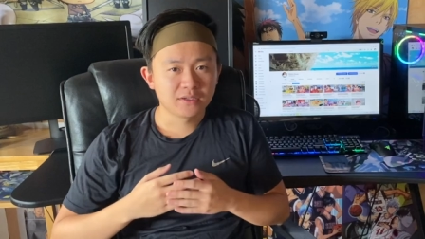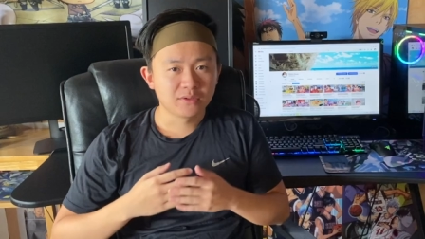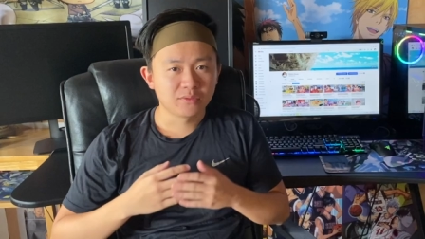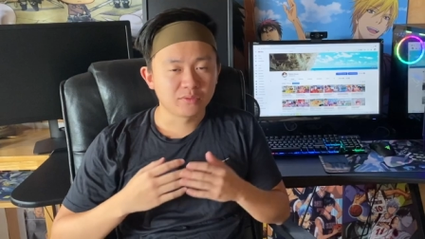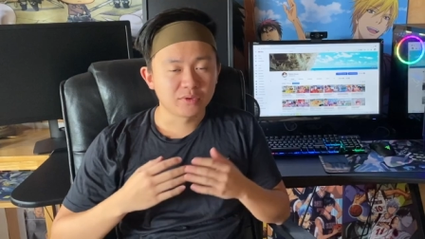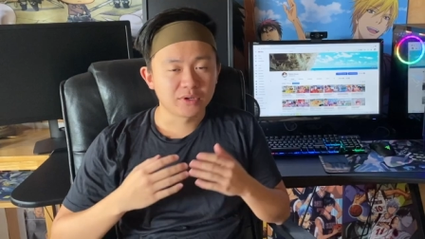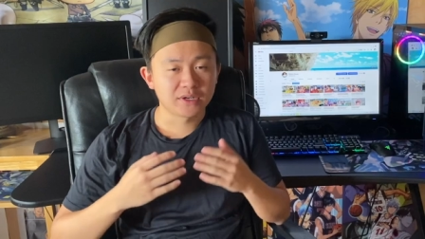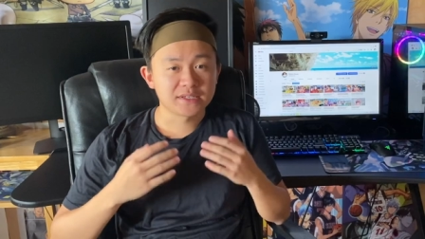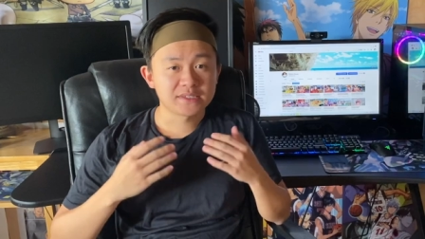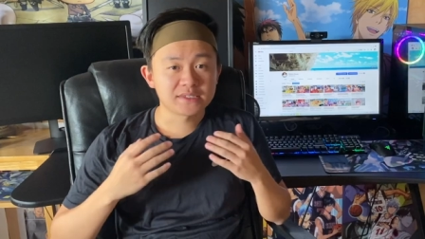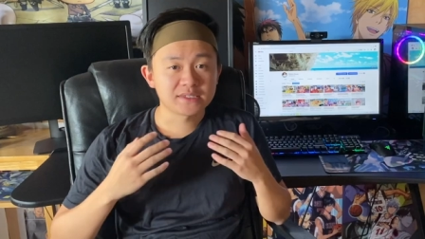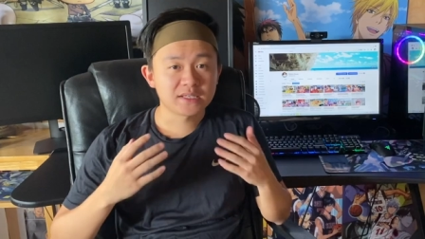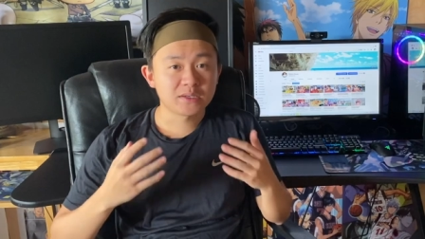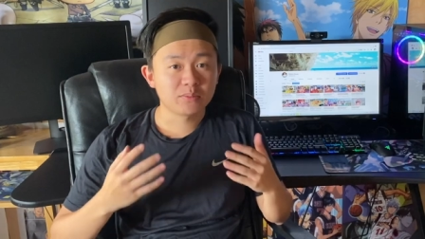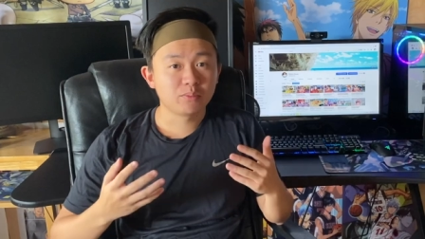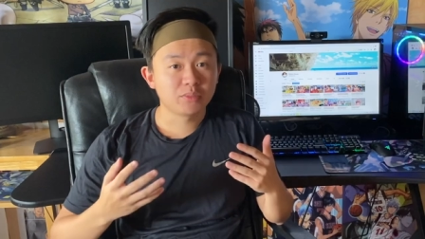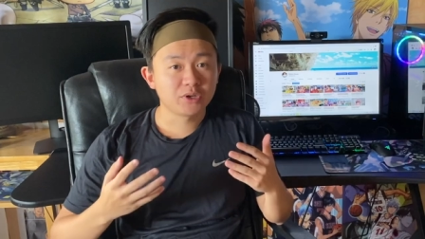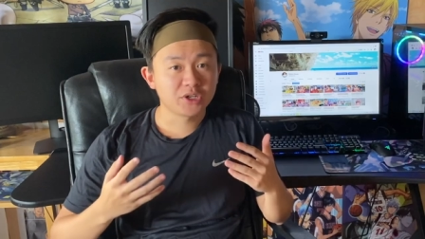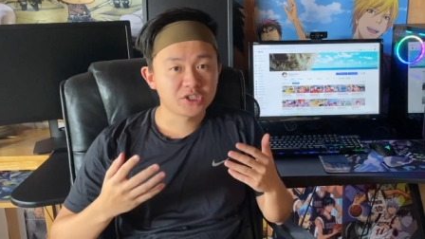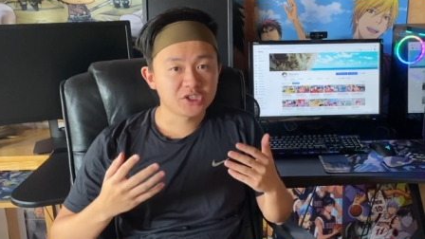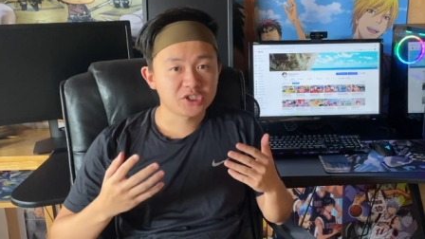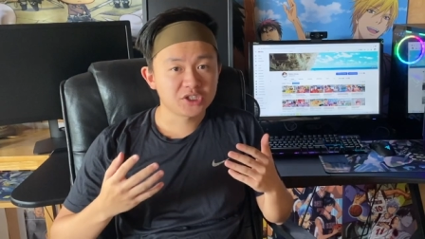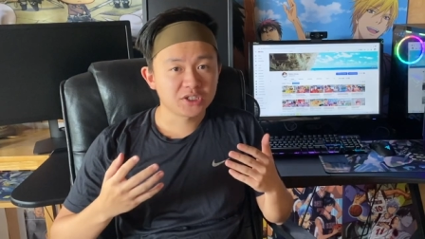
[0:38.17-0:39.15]
When I say
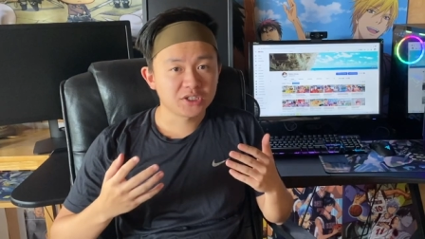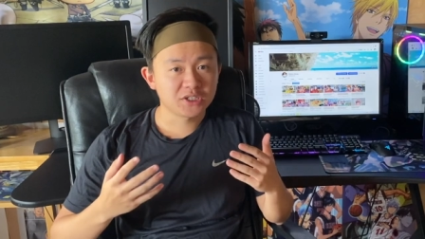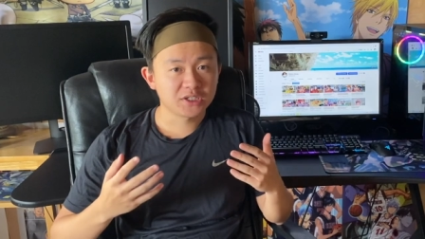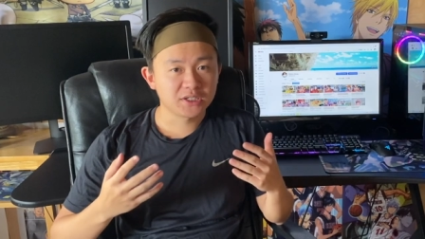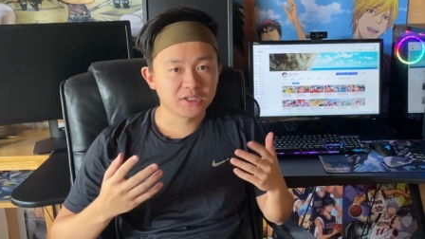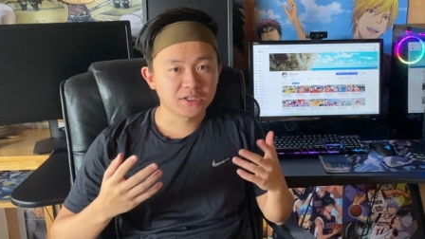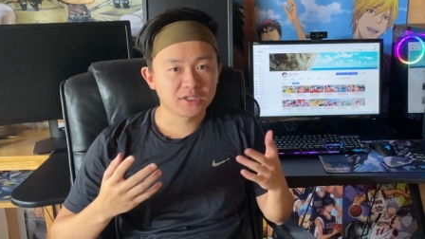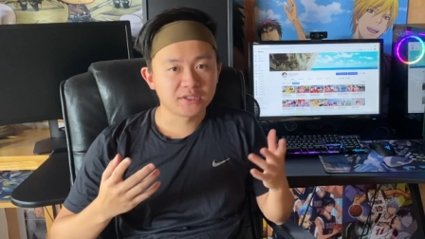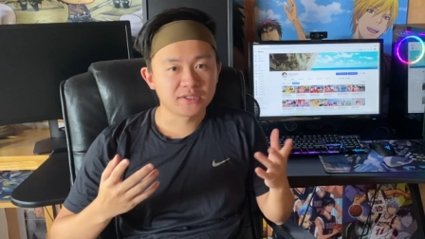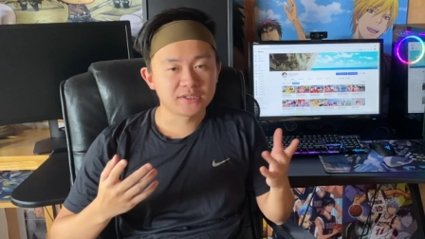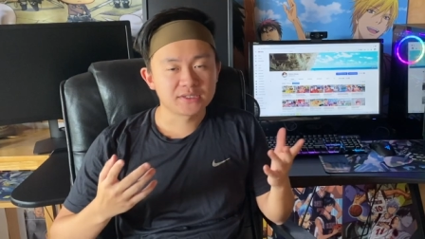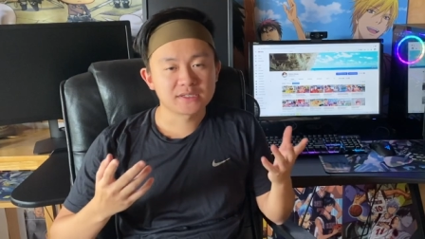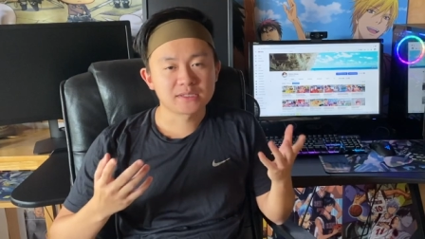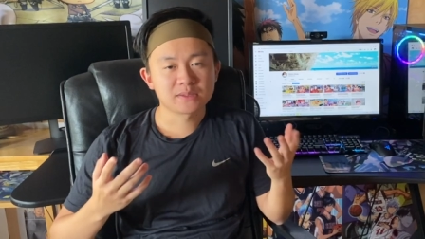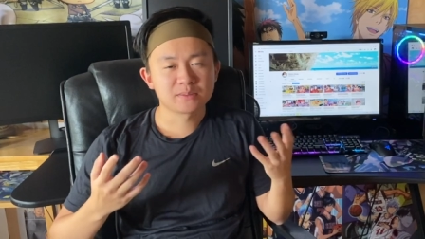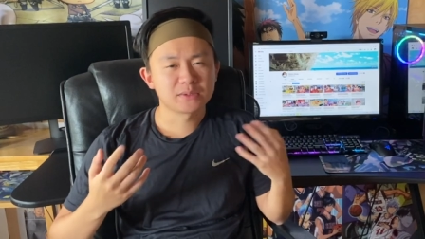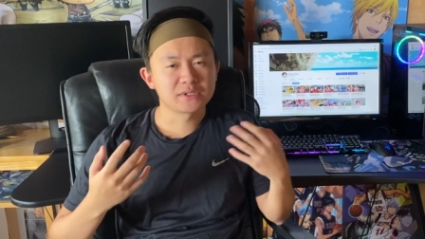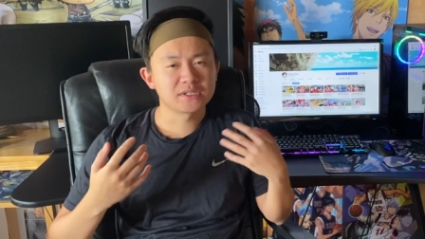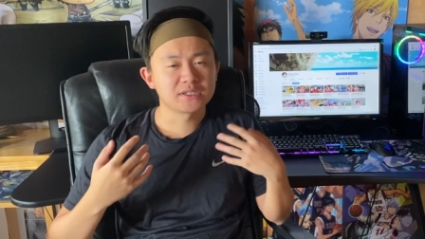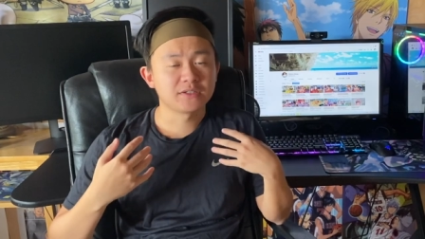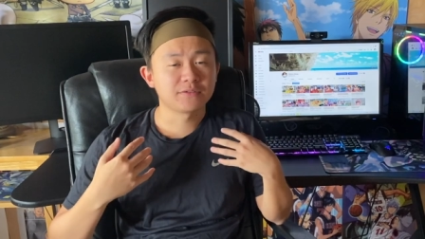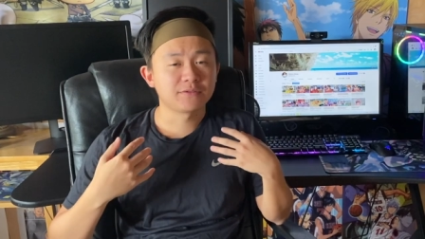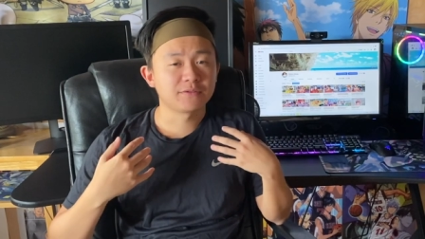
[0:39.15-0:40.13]
budget, it's
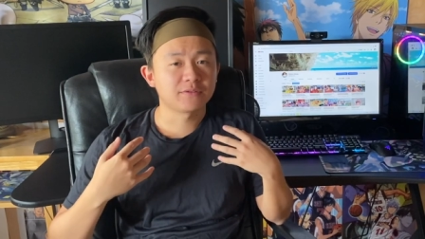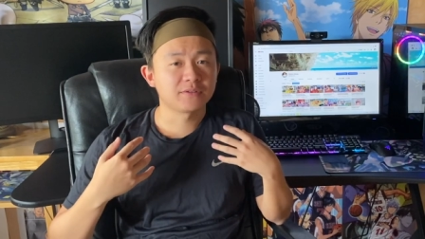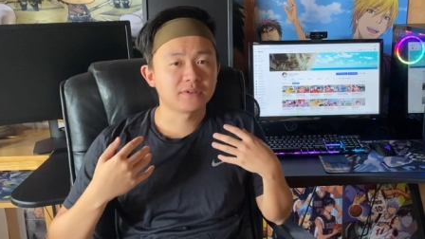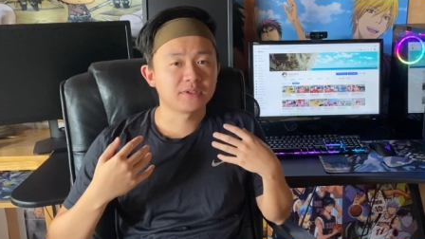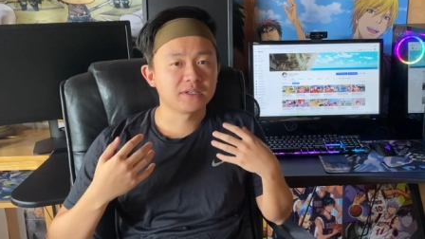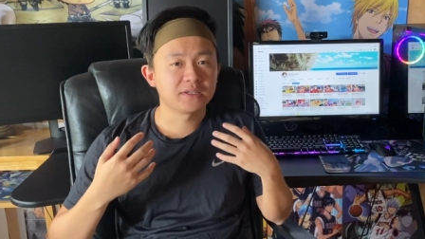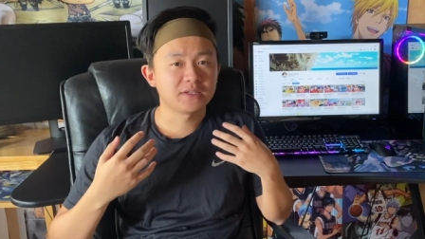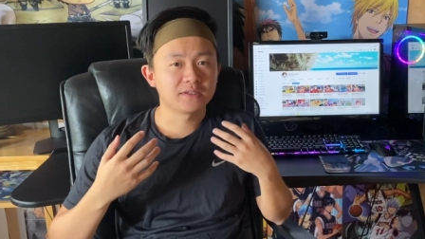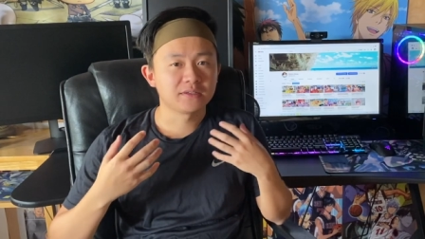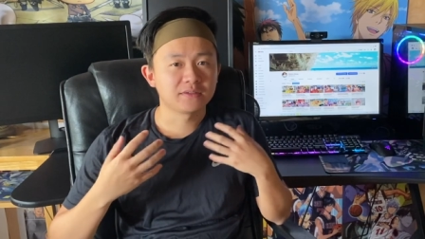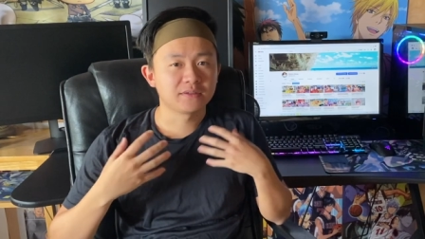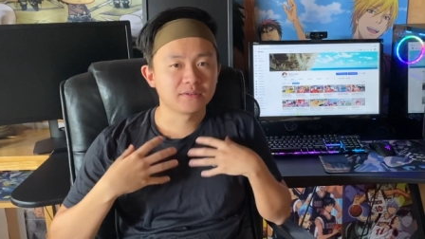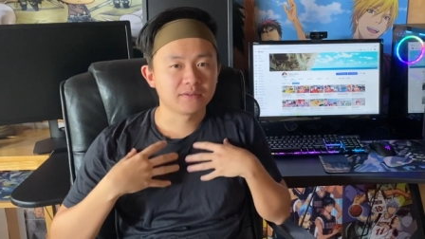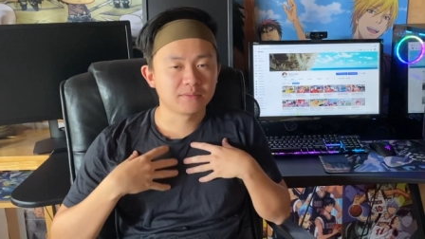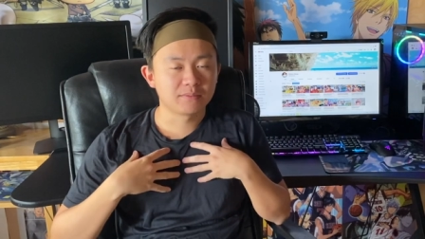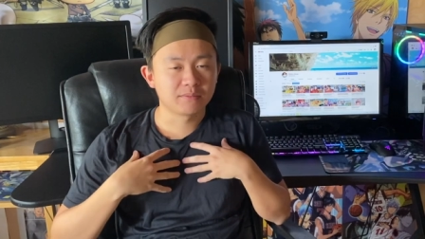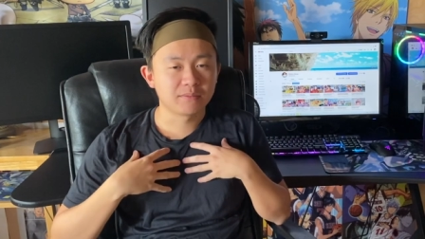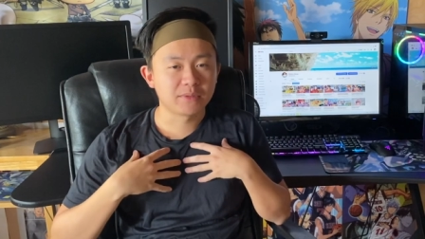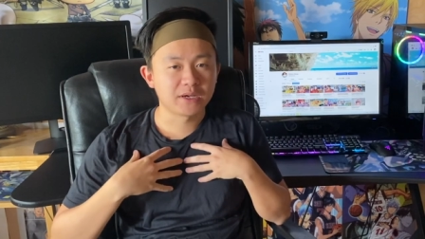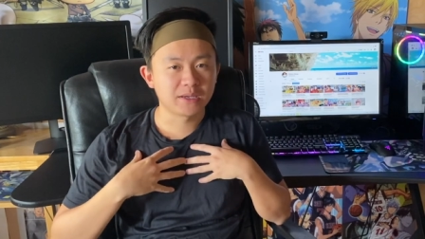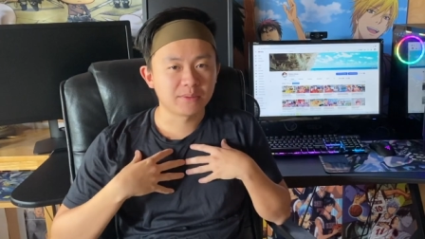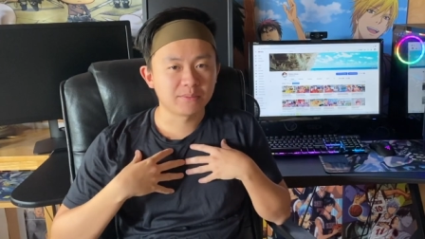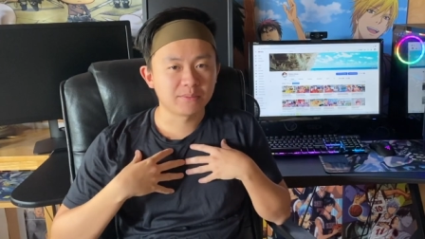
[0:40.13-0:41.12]
specifically my